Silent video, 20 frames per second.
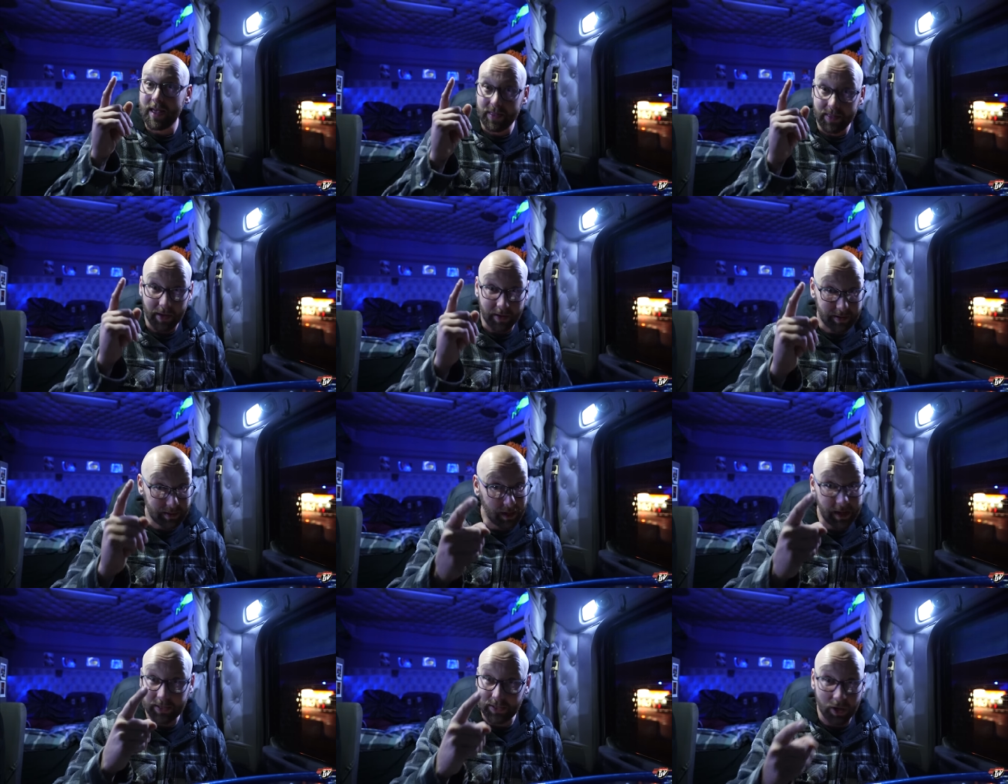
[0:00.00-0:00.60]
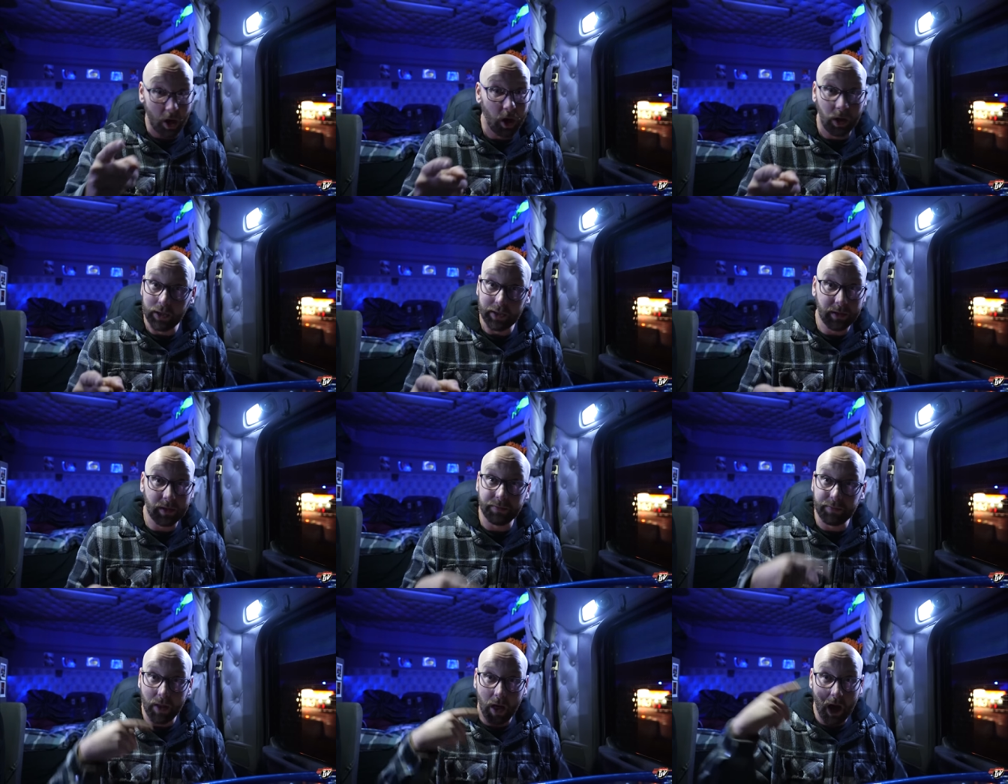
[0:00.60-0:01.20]
That's, it's all
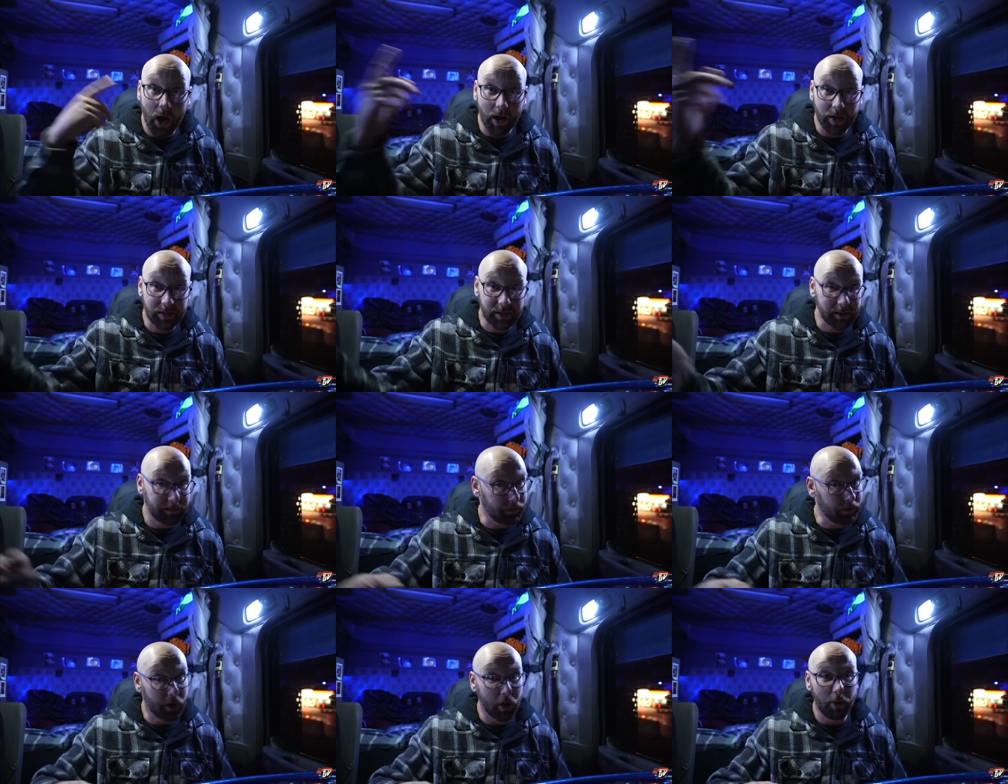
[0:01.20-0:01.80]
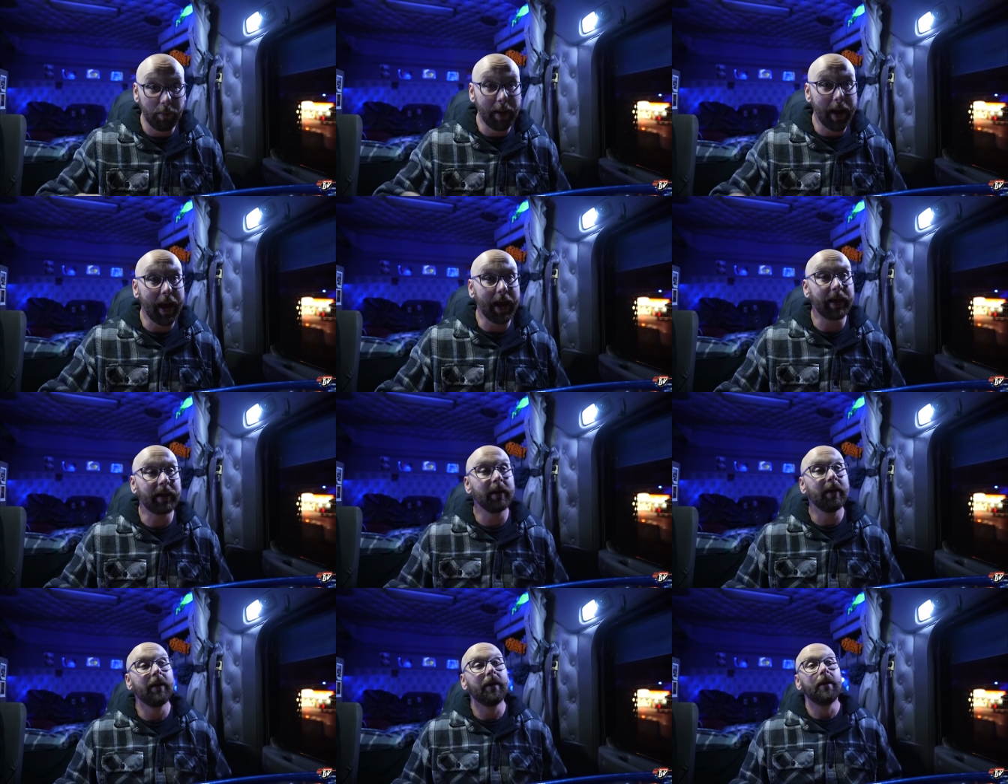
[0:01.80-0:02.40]
in the vlogs if you go
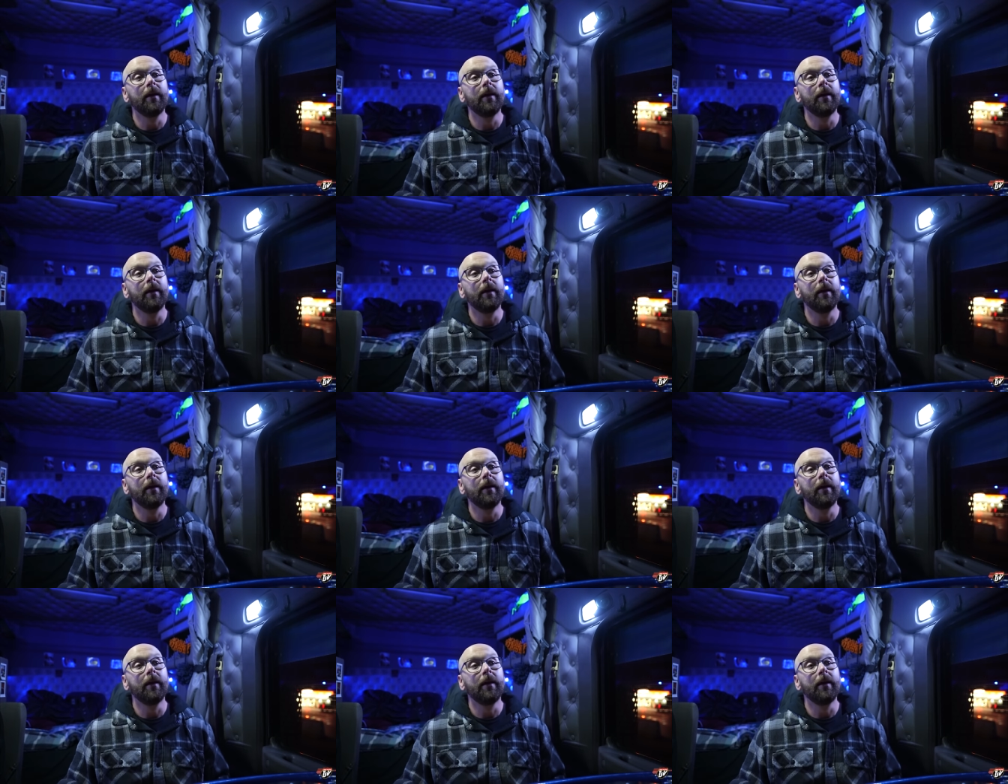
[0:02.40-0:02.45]
back.